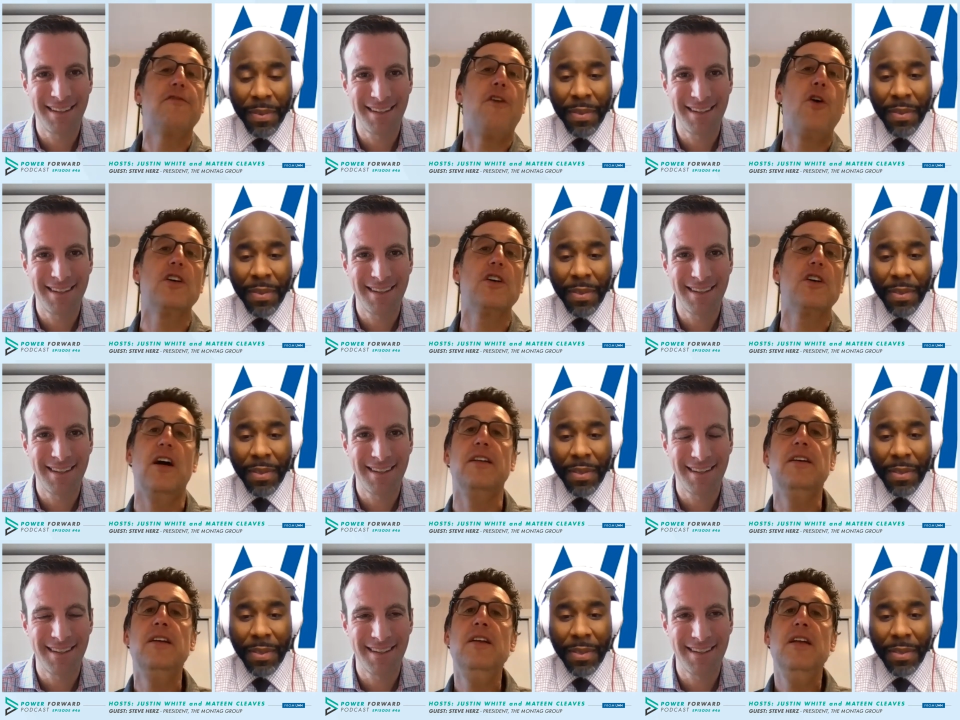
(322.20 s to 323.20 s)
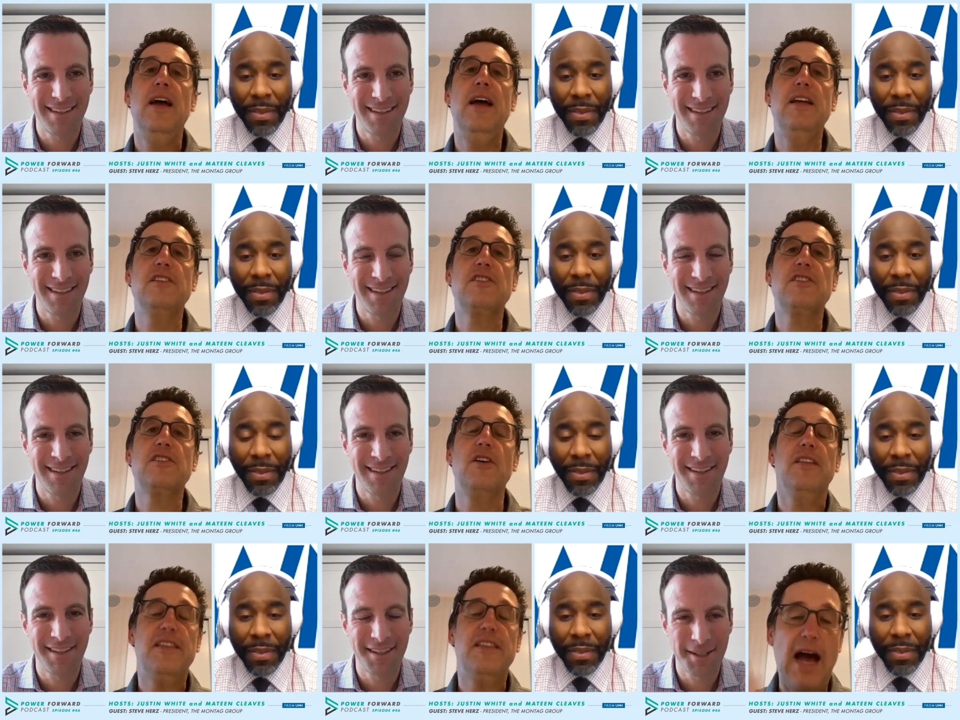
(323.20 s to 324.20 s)
Speaker 1: going to focus on. And
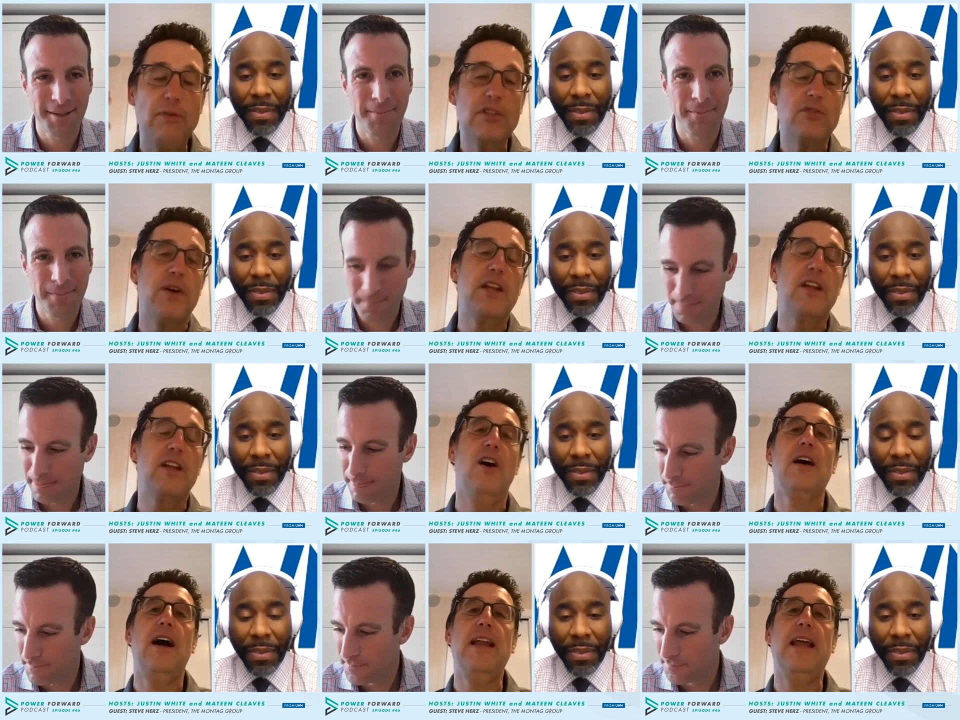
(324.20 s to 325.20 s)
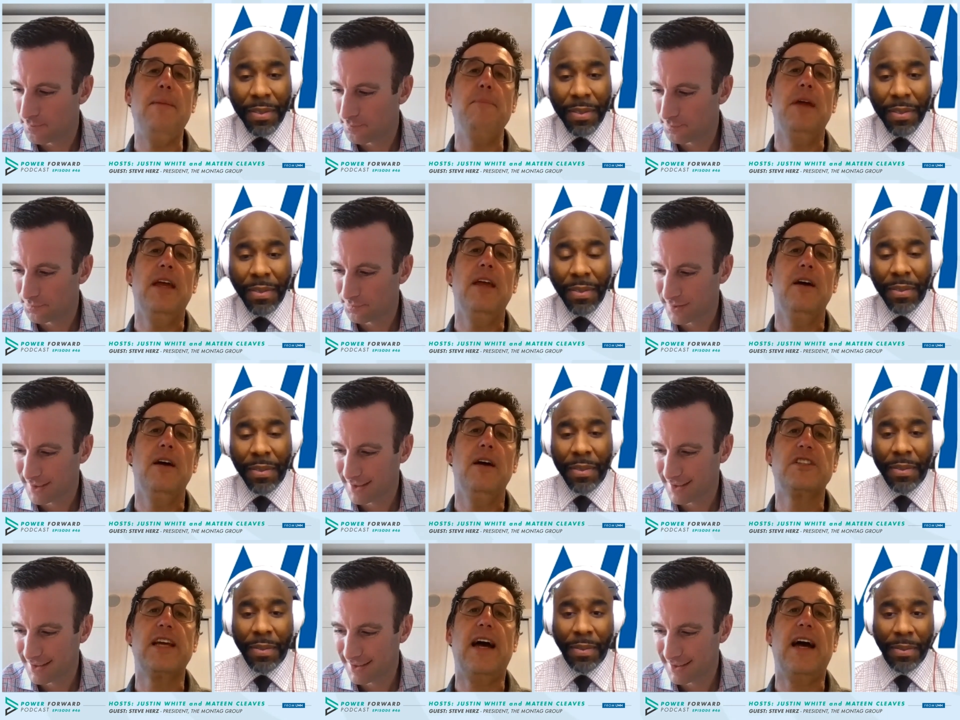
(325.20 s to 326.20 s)
so that was when it all kind of hit me
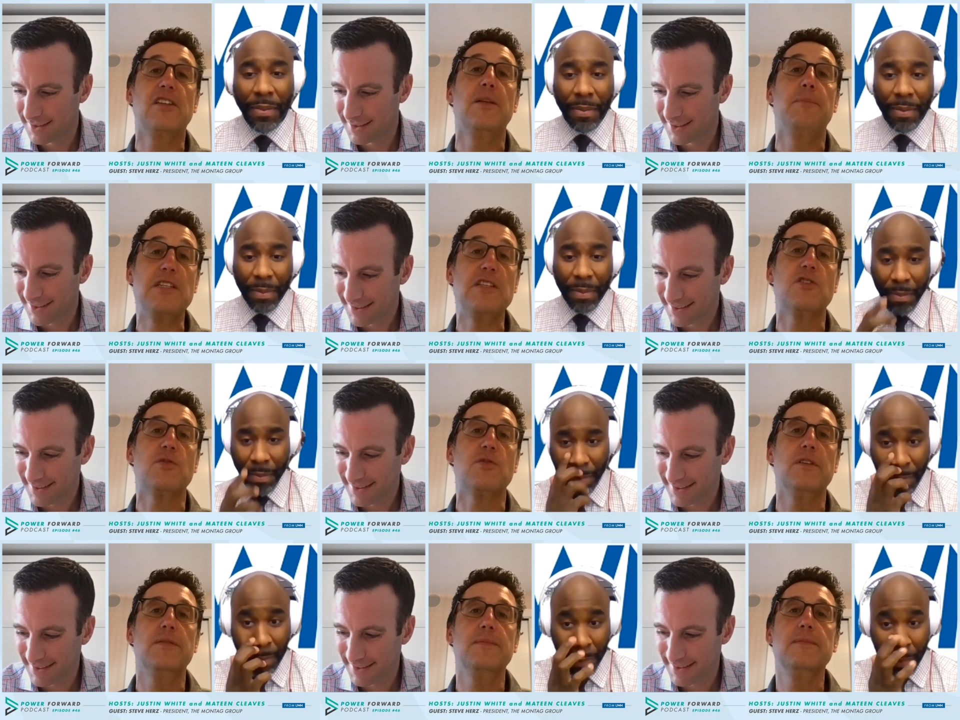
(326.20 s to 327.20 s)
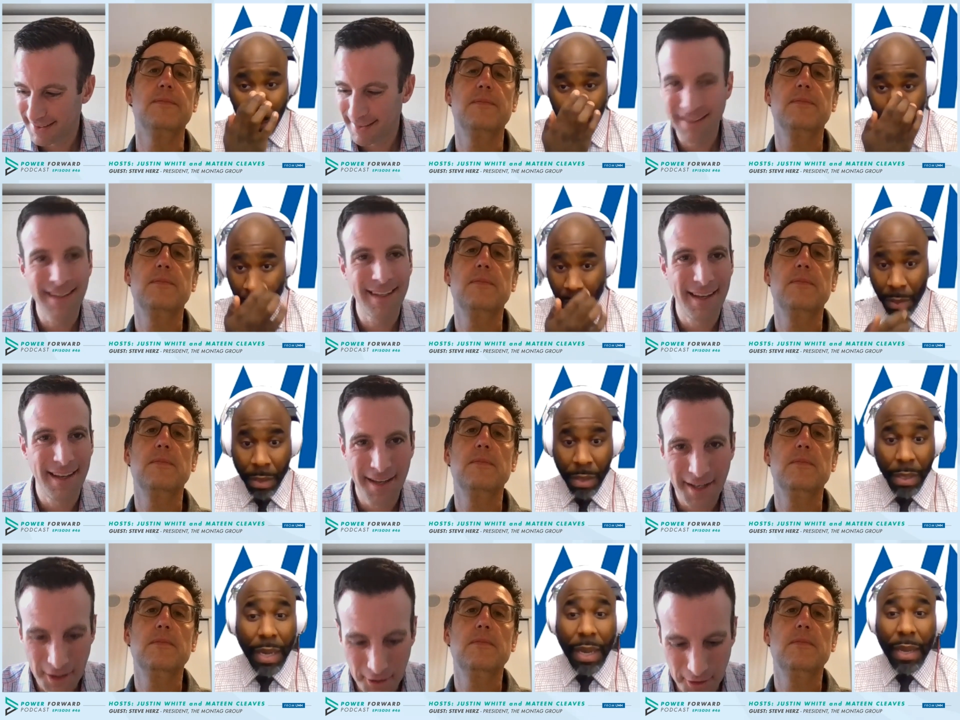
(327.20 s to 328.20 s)
once I got into the business world.
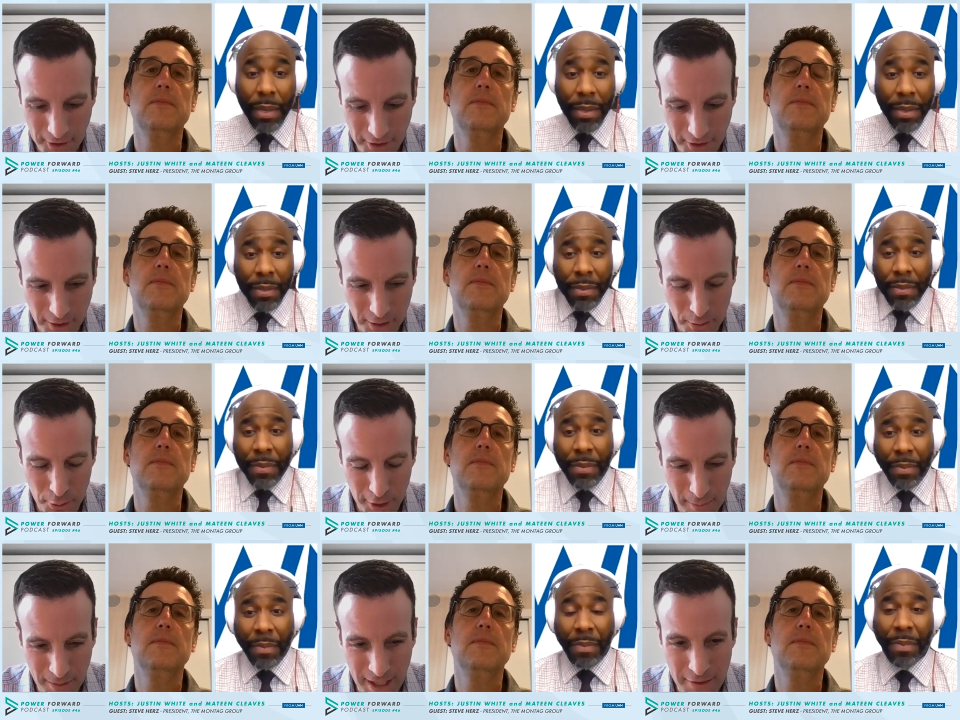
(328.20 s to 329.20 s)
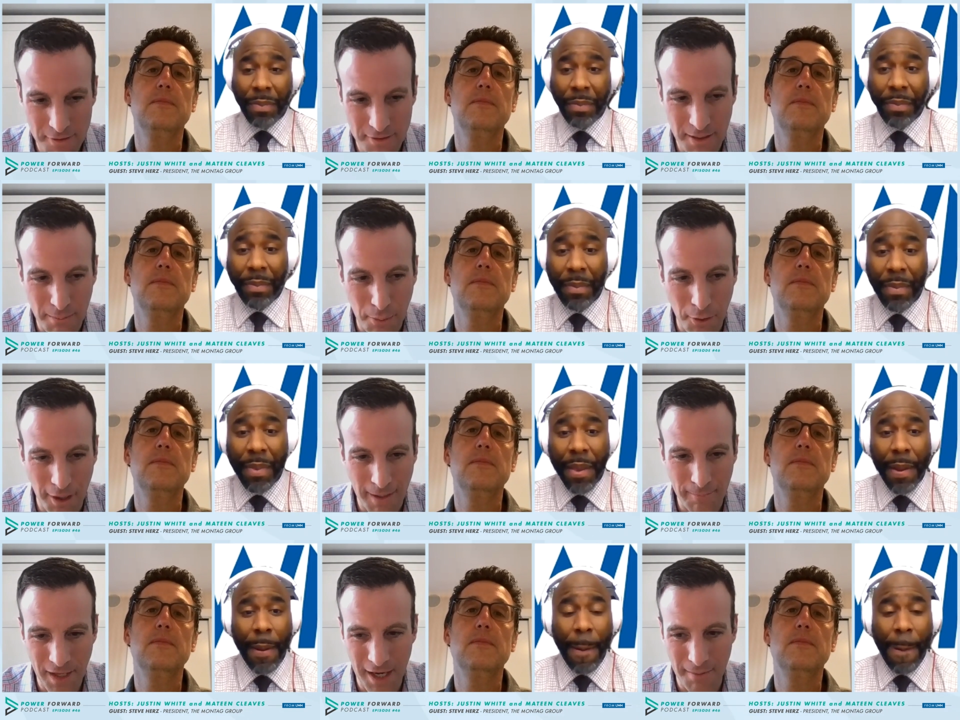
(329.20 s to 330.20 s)
Speaker 2: You bring up an interesting
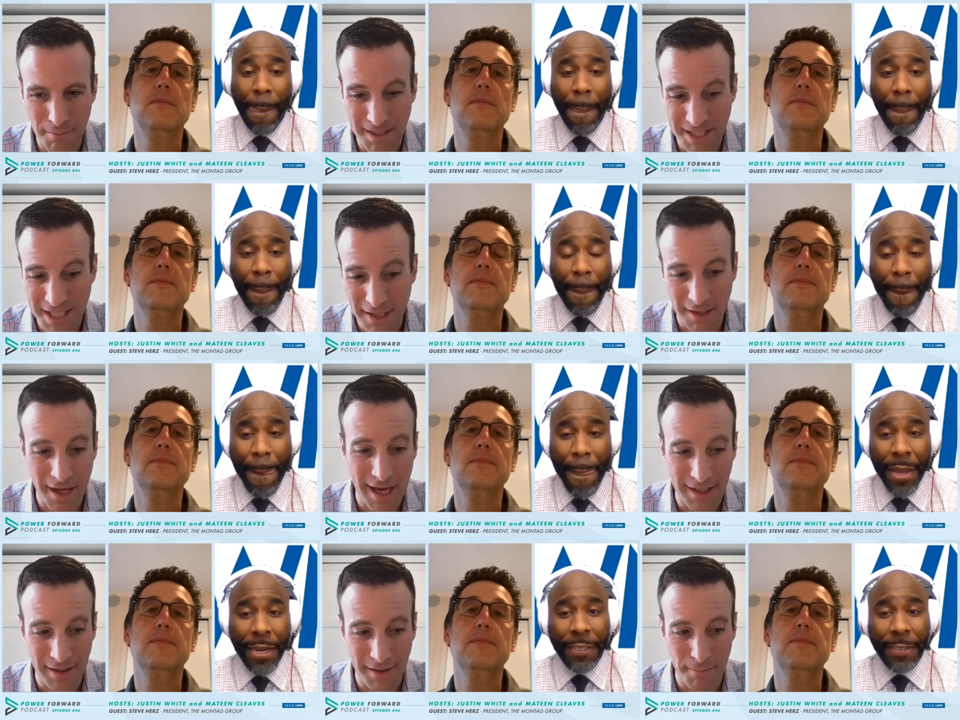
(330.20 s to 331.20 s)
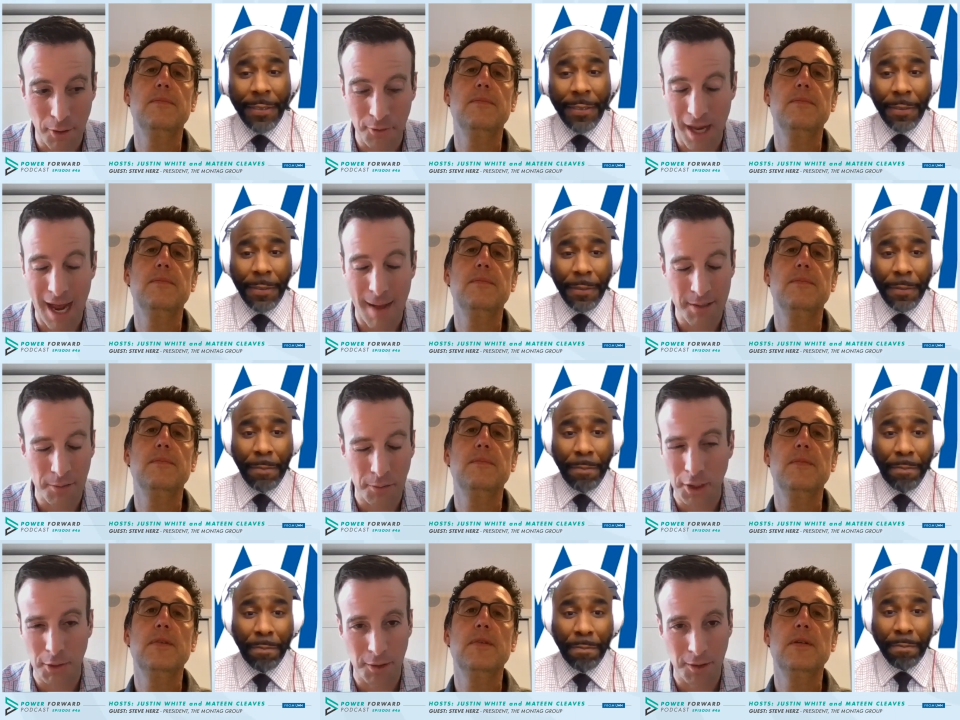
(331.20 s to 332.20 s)
point, and Mateen and I can both
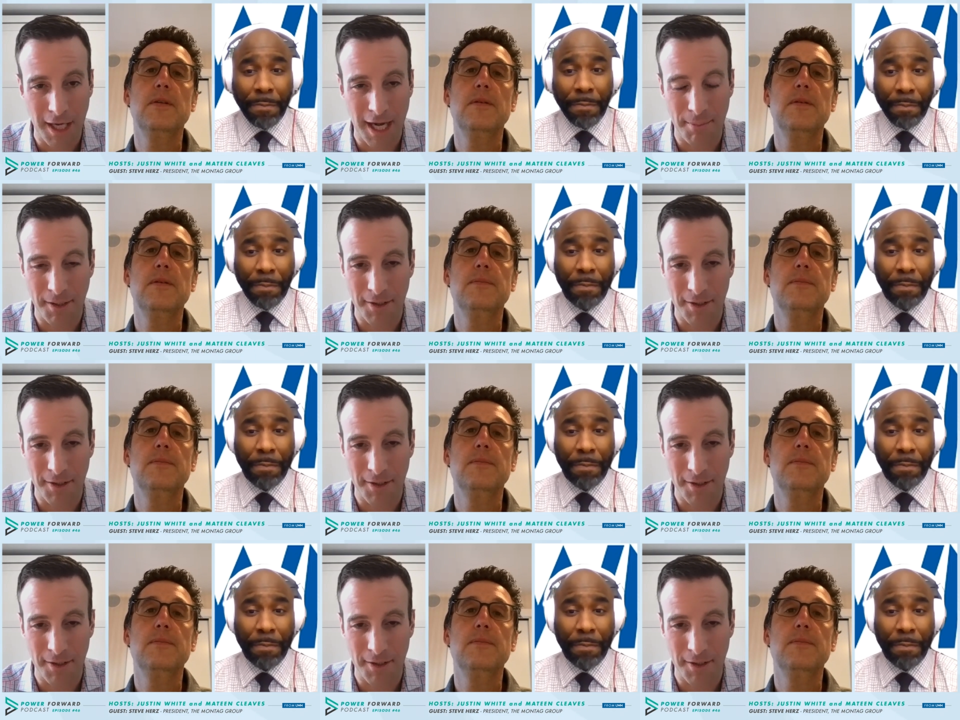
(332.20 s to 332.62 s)
absolutely relate